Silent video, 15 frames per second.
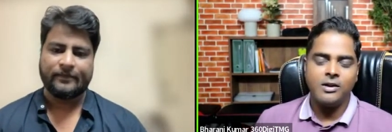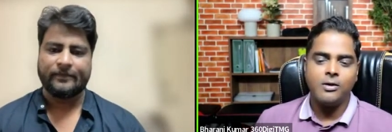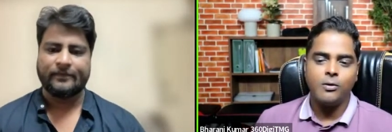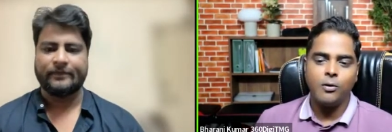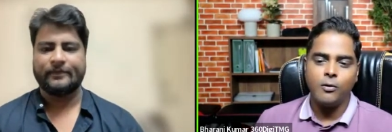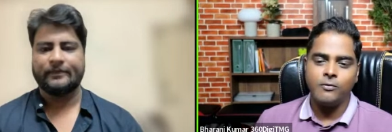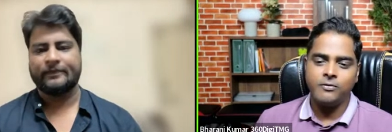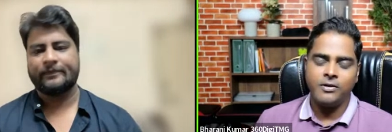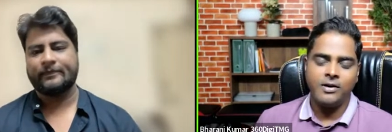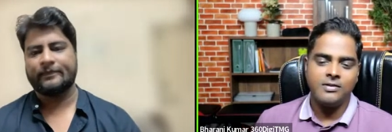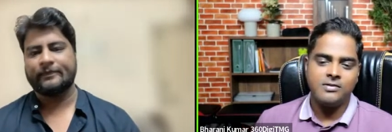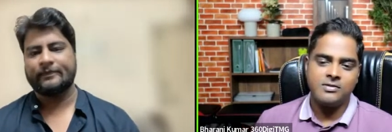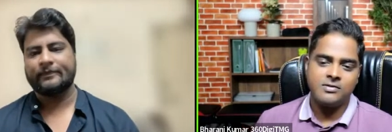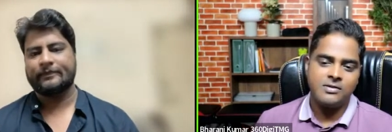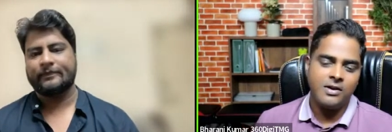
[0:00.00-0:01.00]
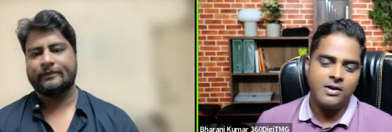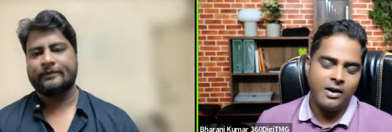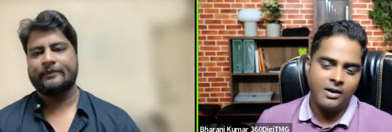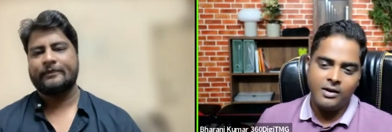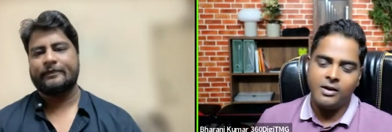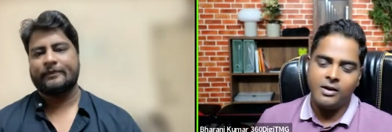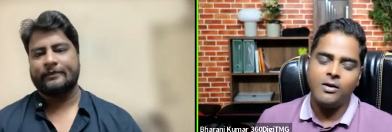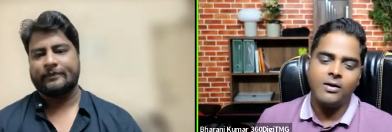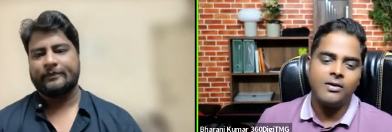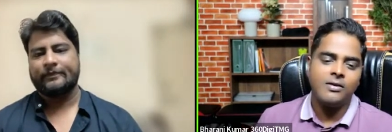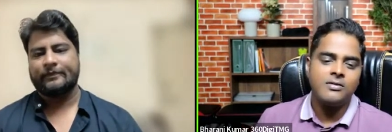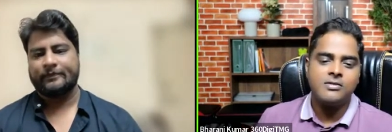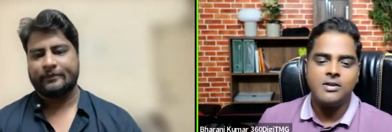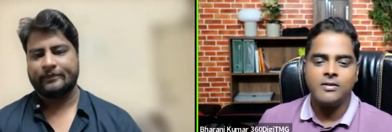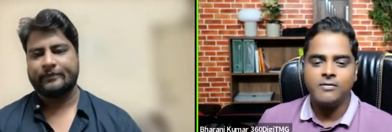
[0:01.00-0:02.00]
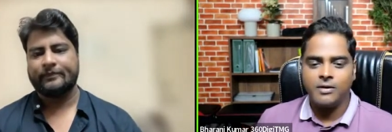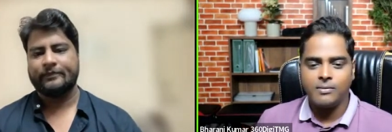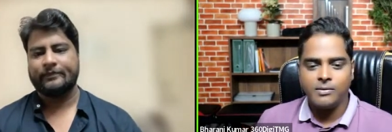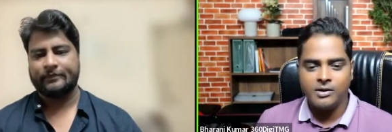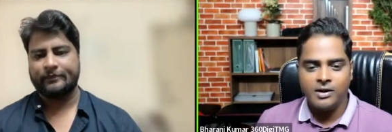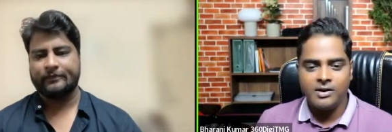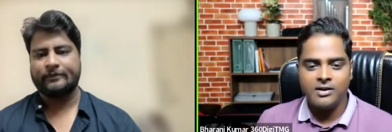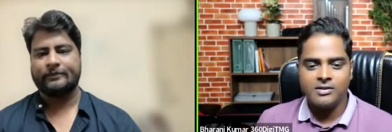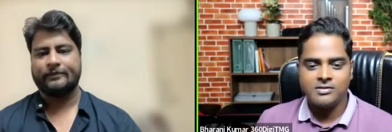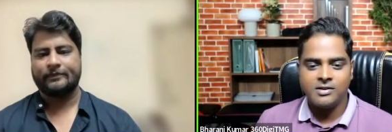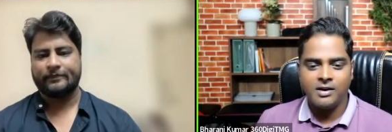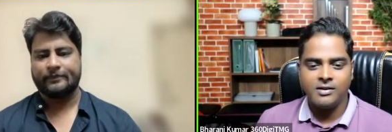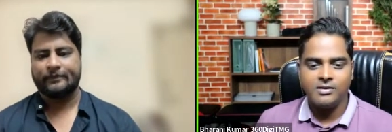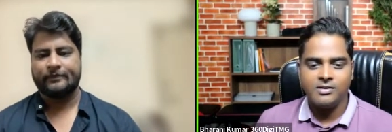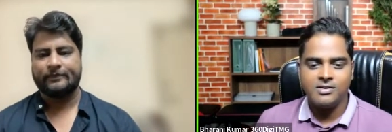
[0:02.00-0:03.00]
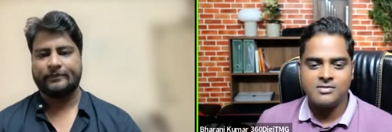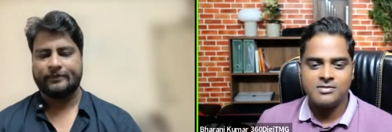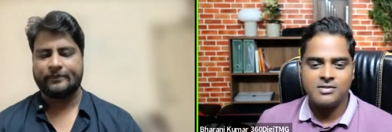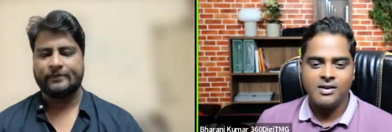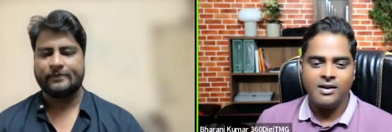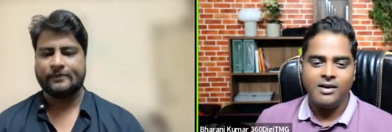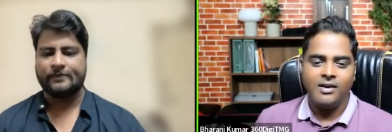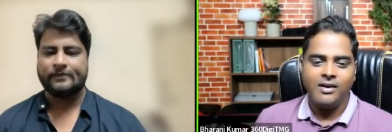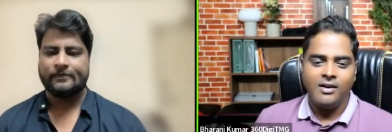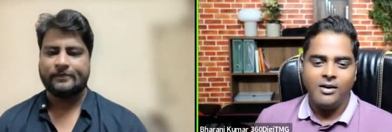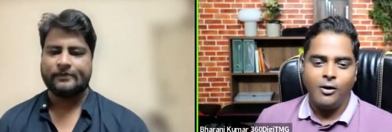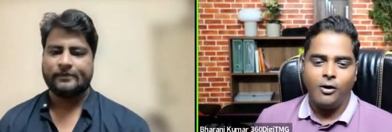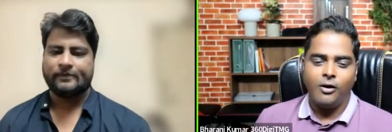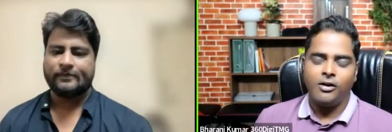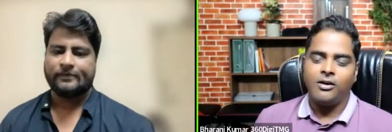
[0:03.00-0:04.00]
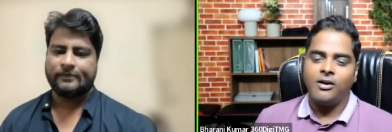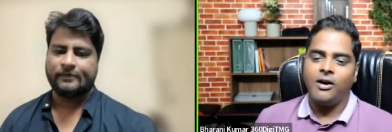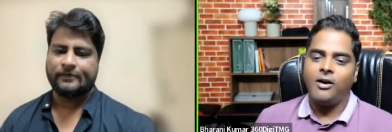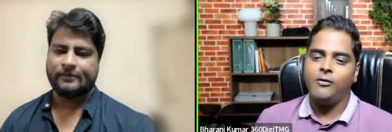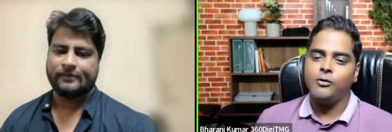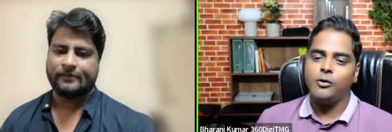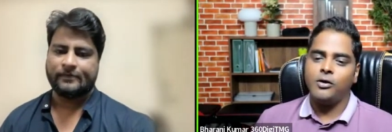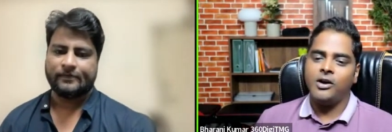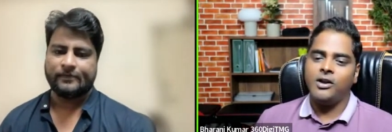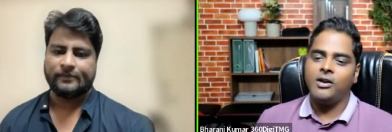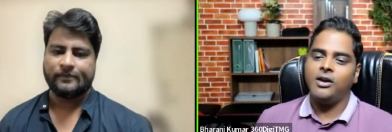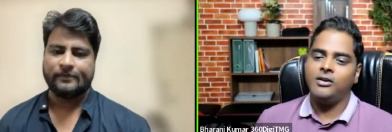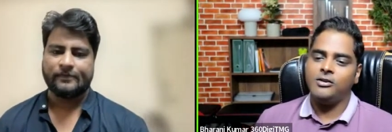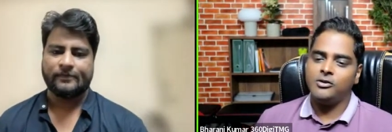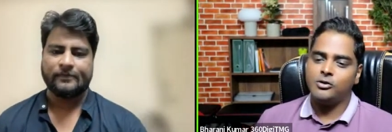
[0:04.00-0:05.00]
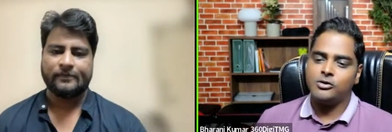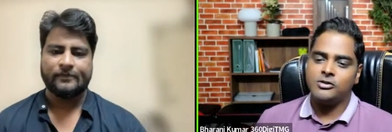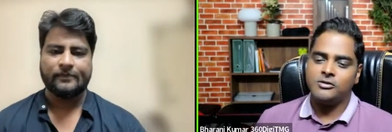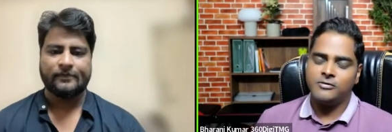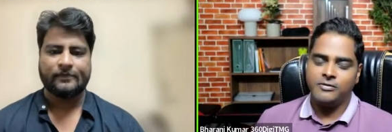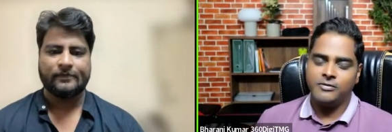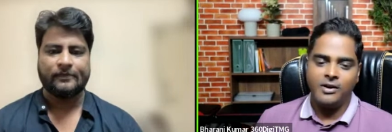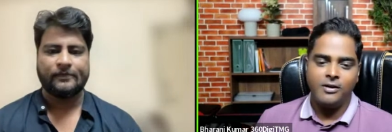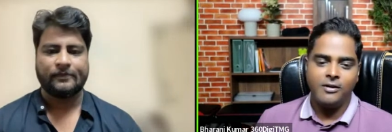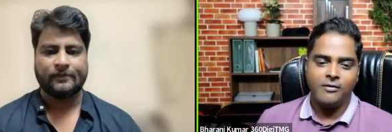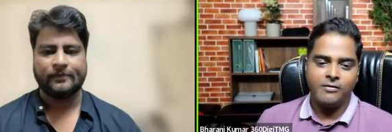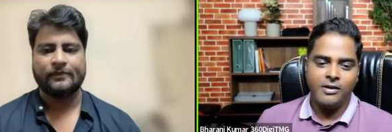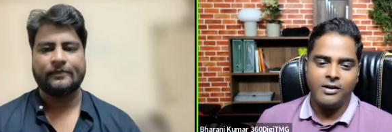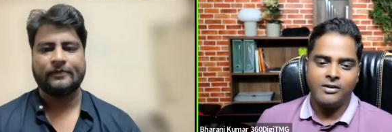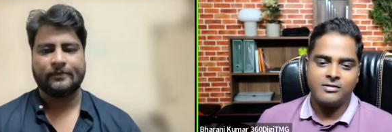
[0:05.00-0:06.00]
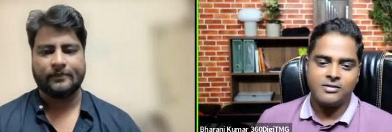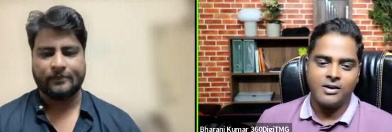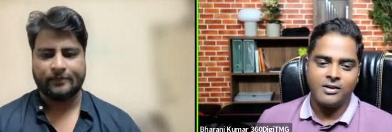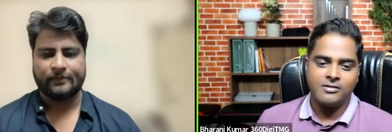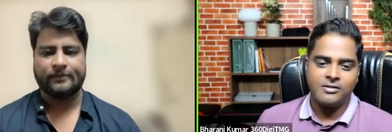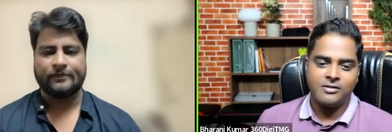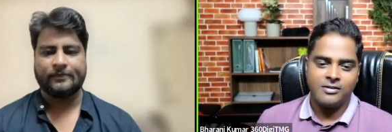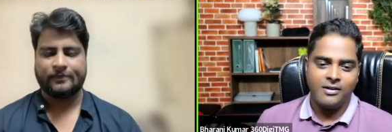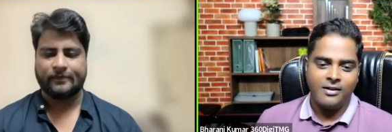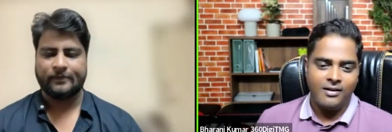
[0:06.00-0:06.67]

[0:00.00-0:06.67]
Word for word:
Speaker 1: you go, friends. Directly you are listening from the data scientist on how you can get into this field of data science.